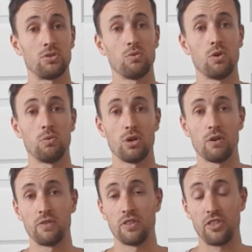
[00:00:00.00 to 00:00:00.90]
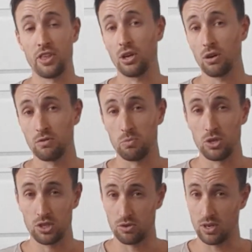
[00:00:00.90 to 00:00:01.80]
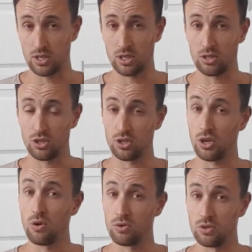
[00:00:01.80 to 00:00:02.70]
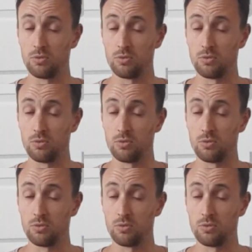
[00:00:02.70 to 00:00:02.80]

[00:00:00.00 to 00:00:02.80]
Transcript: what we often think of when we're stretching shoulders,